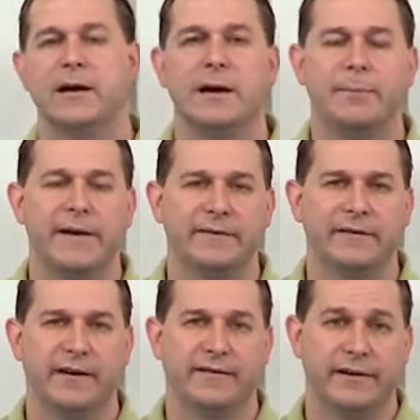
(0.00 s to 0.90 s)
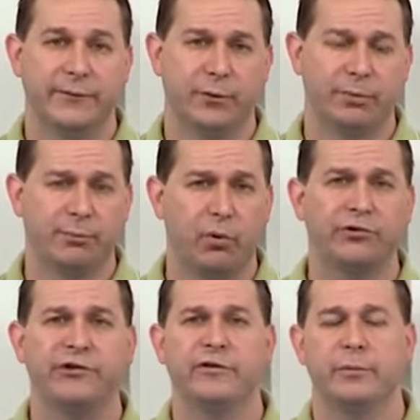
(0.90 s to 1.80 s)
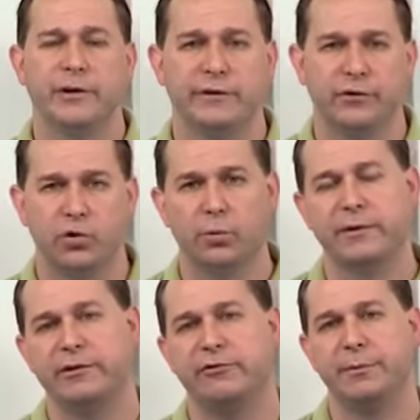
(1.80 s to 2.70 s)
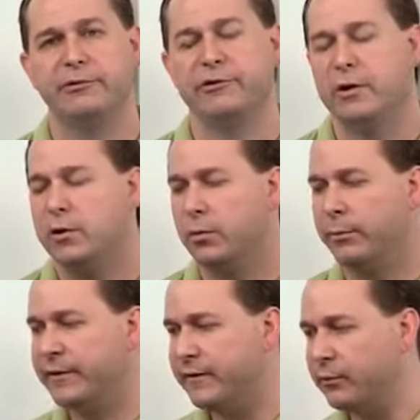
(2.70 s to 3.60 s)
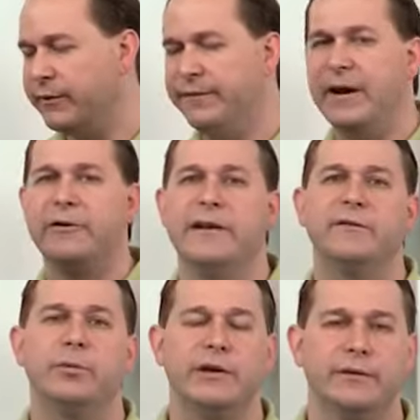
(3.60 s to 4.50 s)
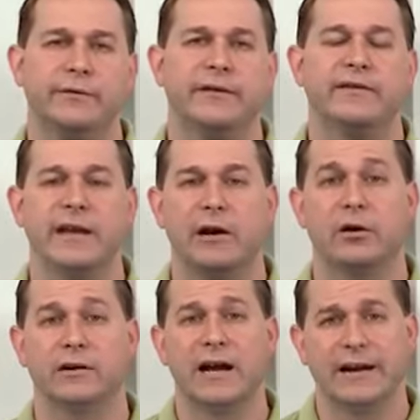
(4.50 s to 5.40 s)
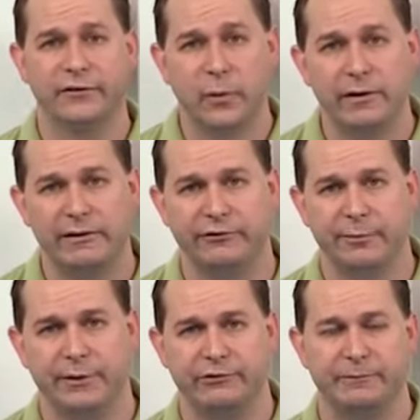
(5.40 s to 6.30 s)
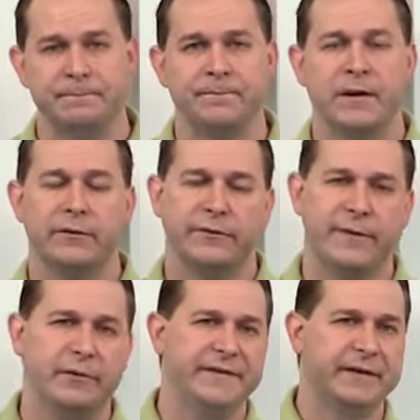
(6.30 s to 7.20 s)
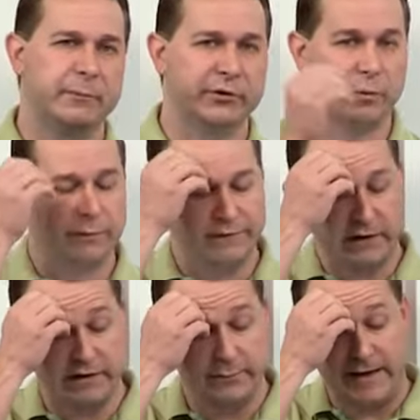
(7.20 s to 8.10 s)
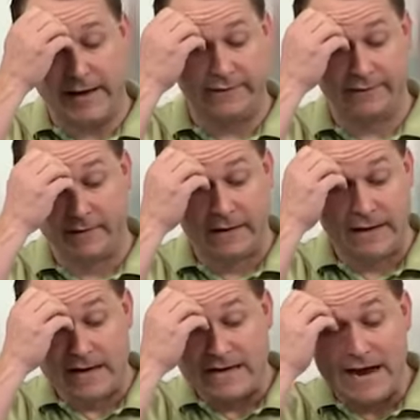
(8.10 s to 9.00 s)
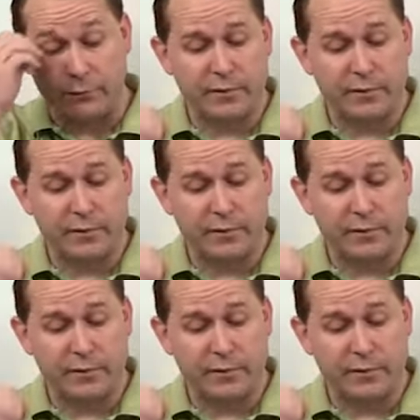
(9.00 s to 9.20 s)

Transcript: uh, hypothesis testing for proportions, we use a normal distribution. When we deal with variance, we use this thing called the chi-square distribution. So it's very similar to what we've done in the past. Now